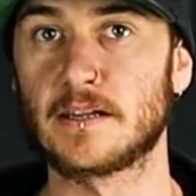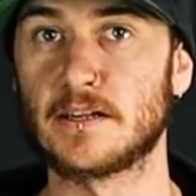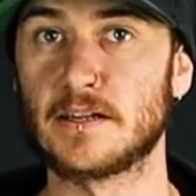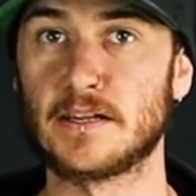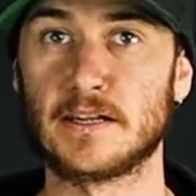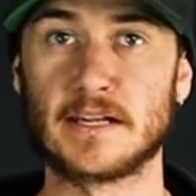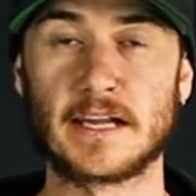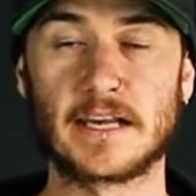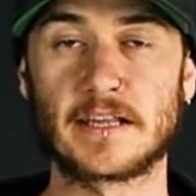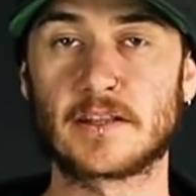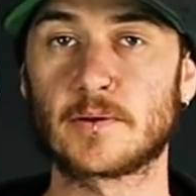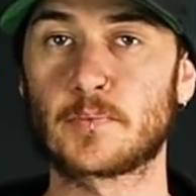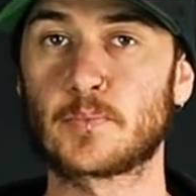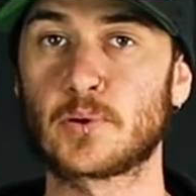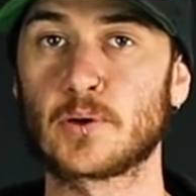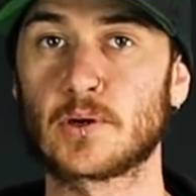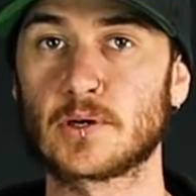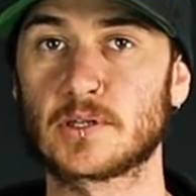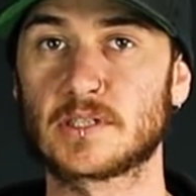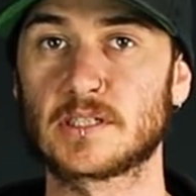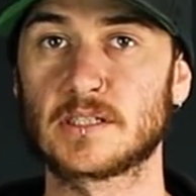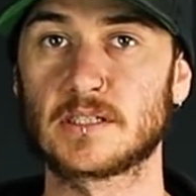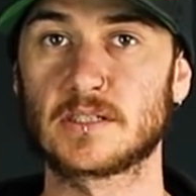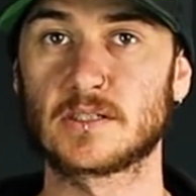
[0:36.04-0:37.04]
neither
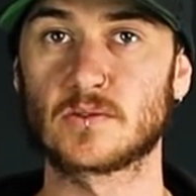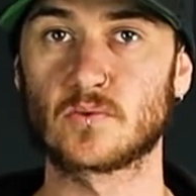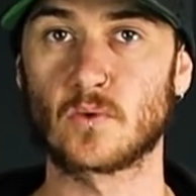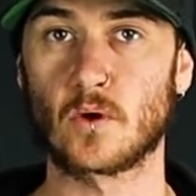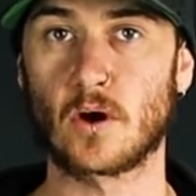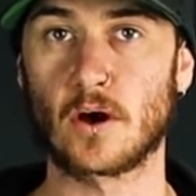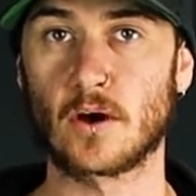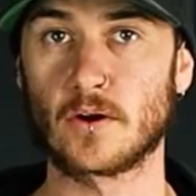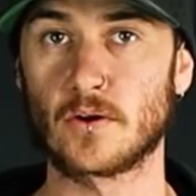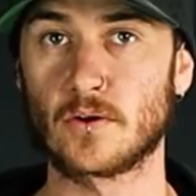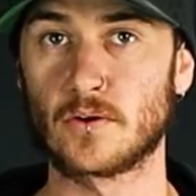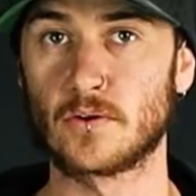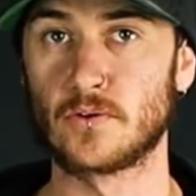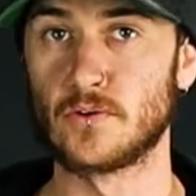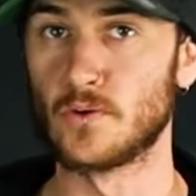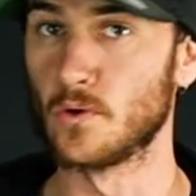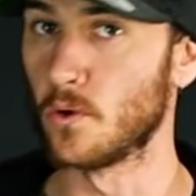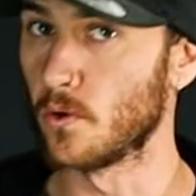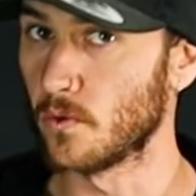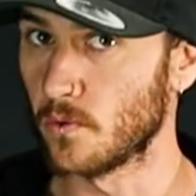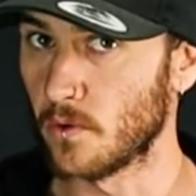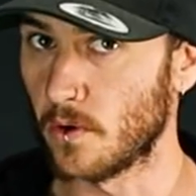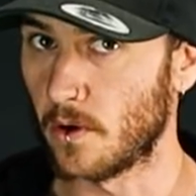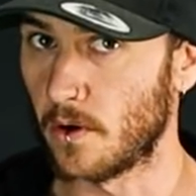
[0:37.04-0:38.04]
person is right
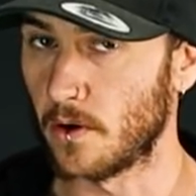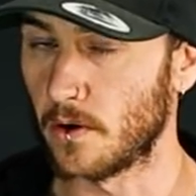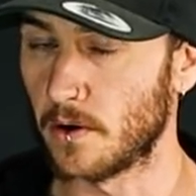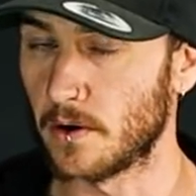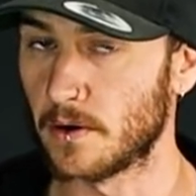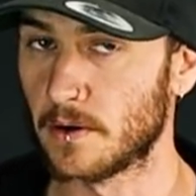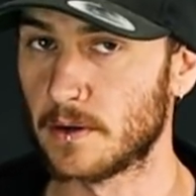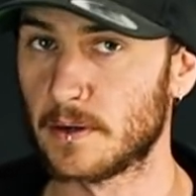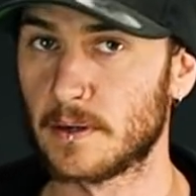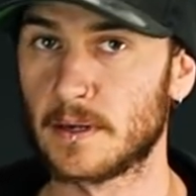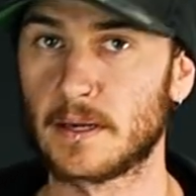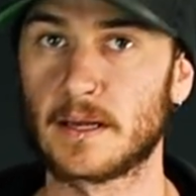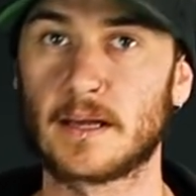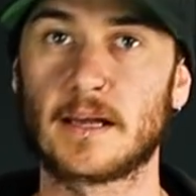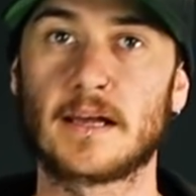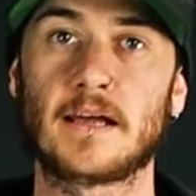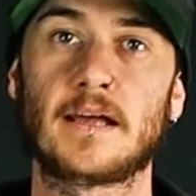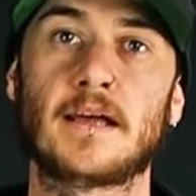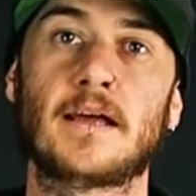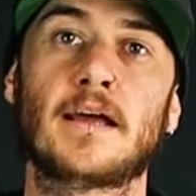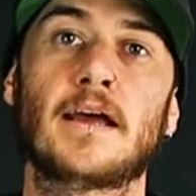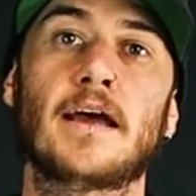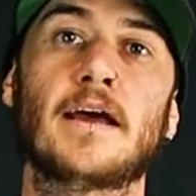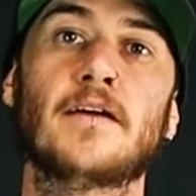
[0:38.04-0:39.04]
nor wrong.
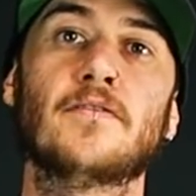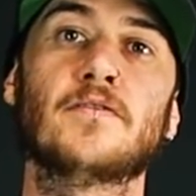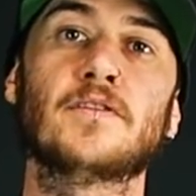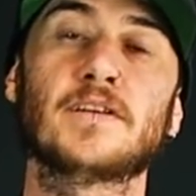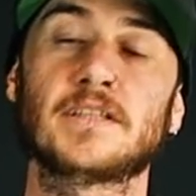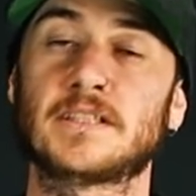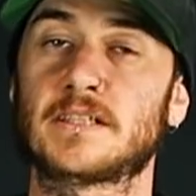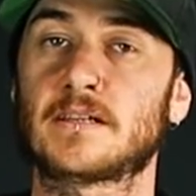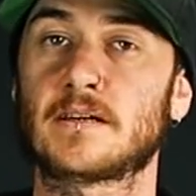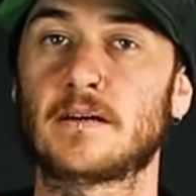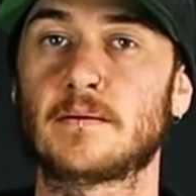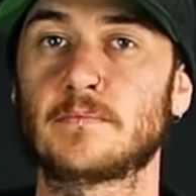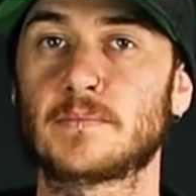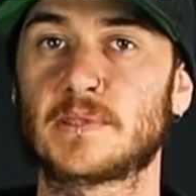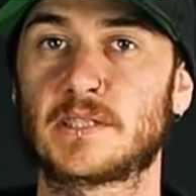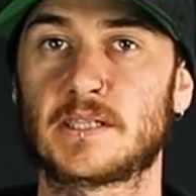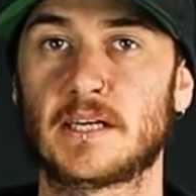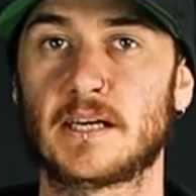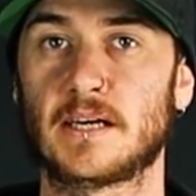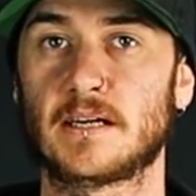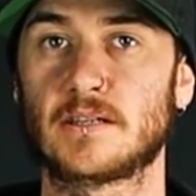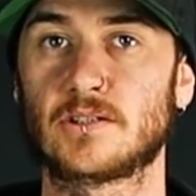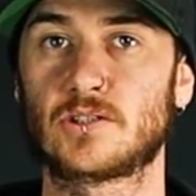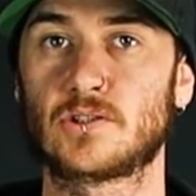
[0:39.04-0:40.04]
And this comes
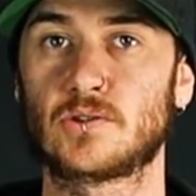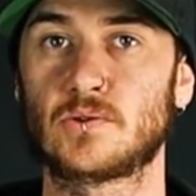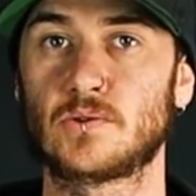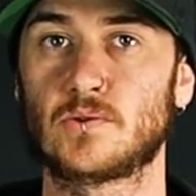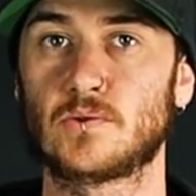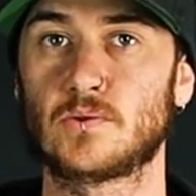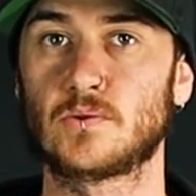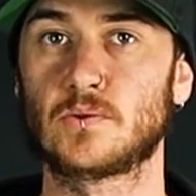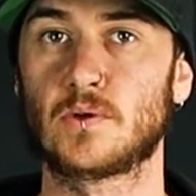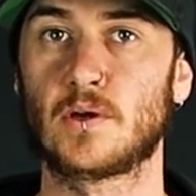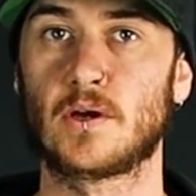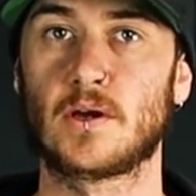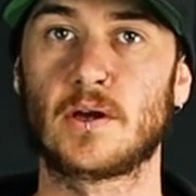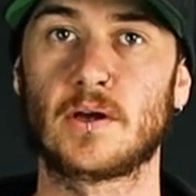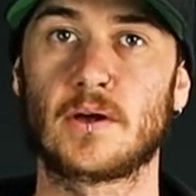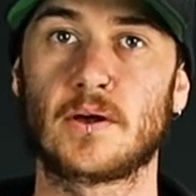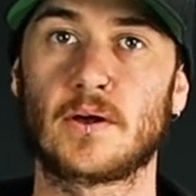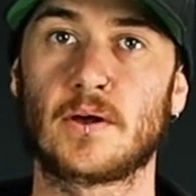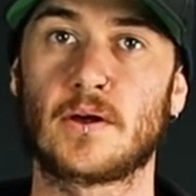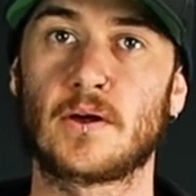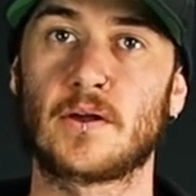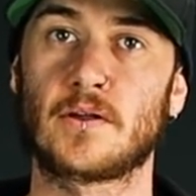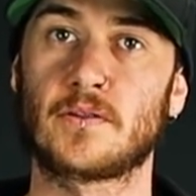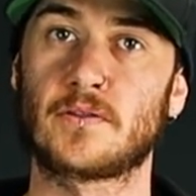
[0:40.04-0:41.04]
down to
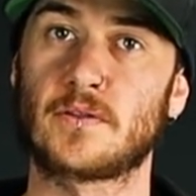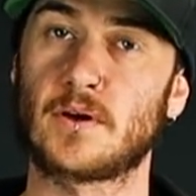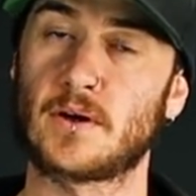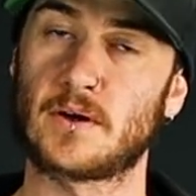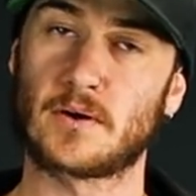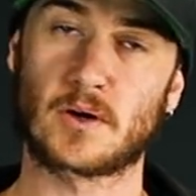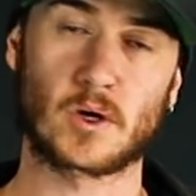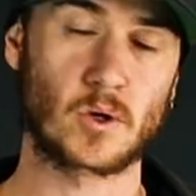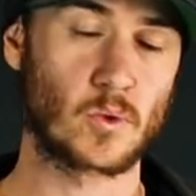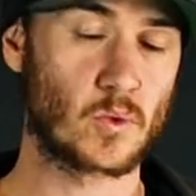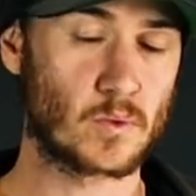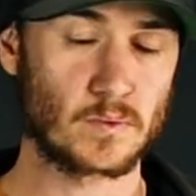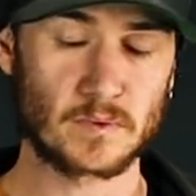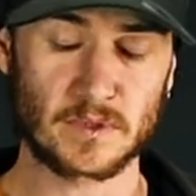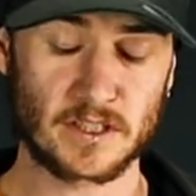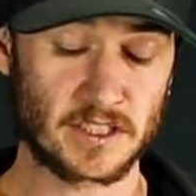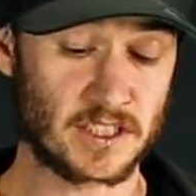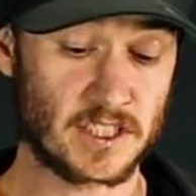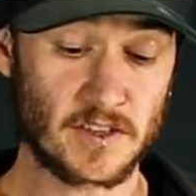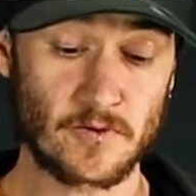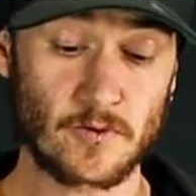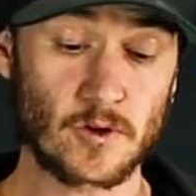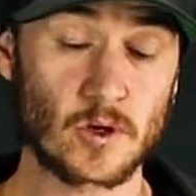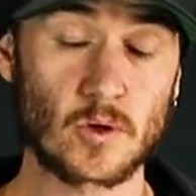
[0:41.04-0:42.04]
the
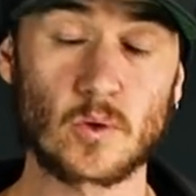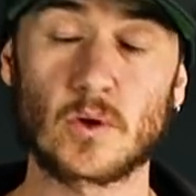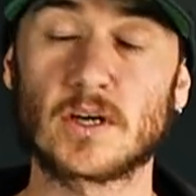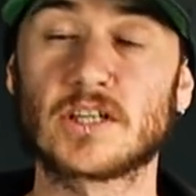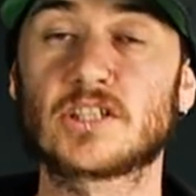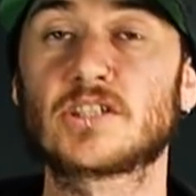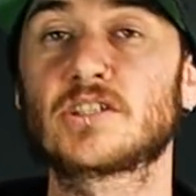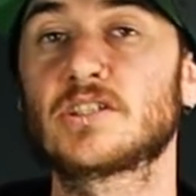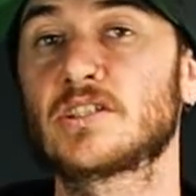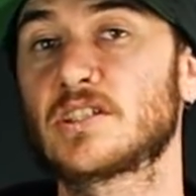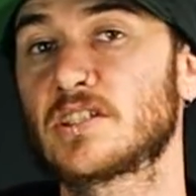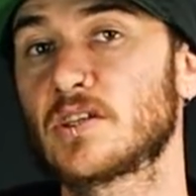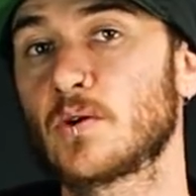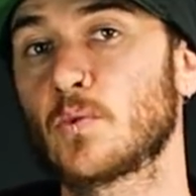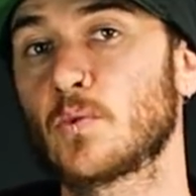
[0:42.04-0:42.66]
different questions